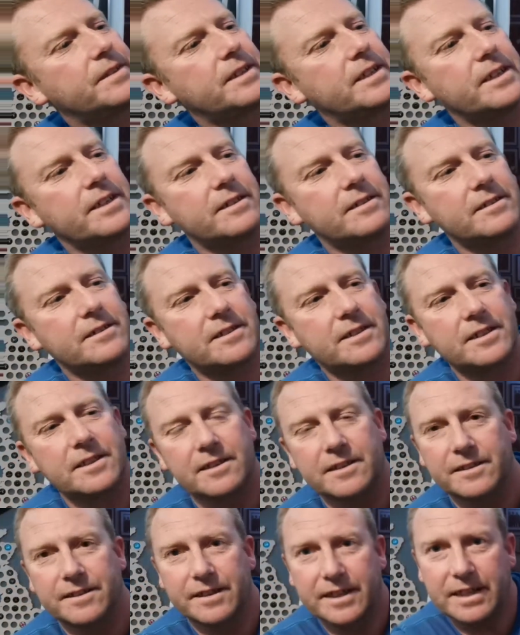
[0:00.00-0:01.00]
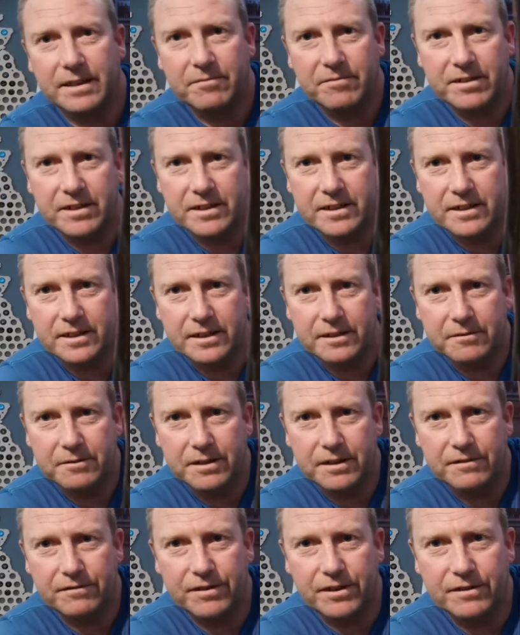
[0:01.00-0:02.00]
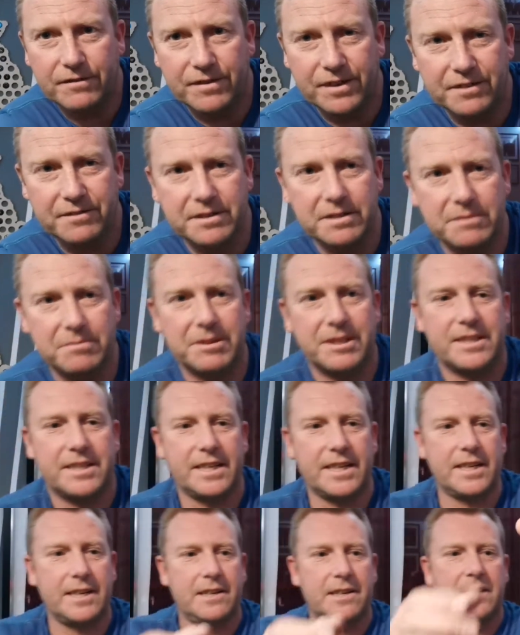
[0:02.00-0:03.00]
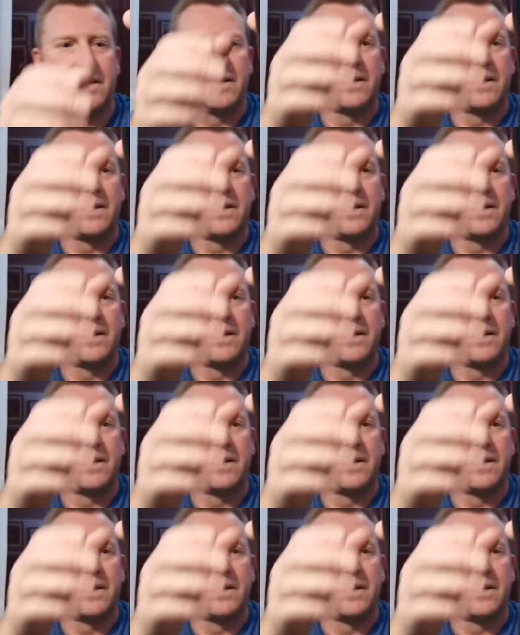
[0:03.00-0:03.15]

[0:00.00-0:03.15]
Yeah, you can see that on the camera. Quite a few floaty bits there.